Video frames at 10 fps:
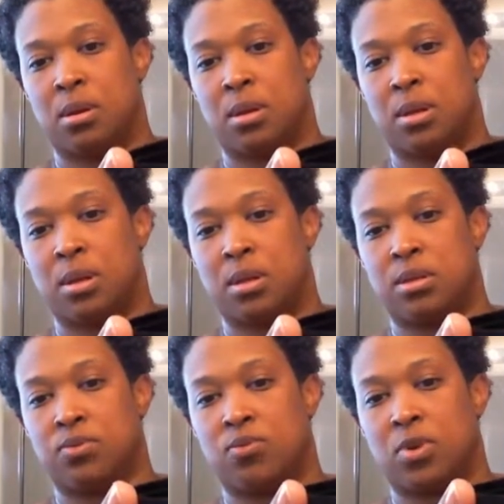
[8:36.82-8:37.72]
It
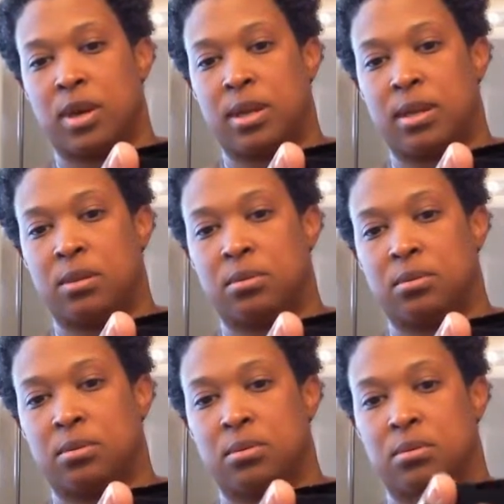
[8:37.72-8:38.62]
is runny.
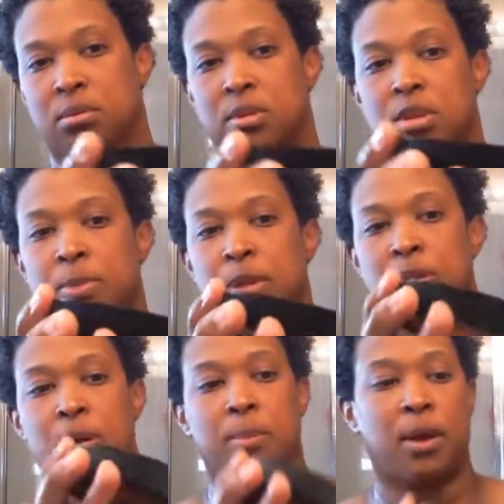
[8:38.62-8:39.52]
It's about
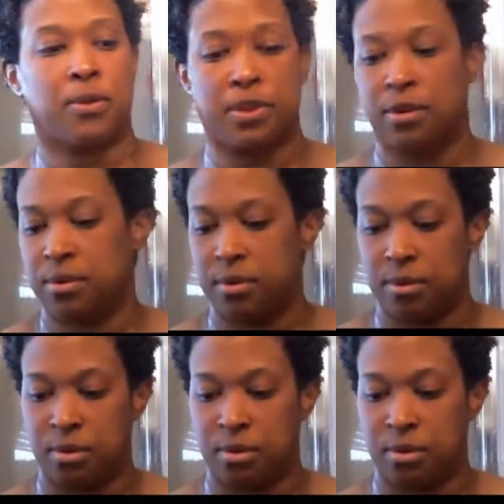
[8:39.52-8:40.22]
to come out there.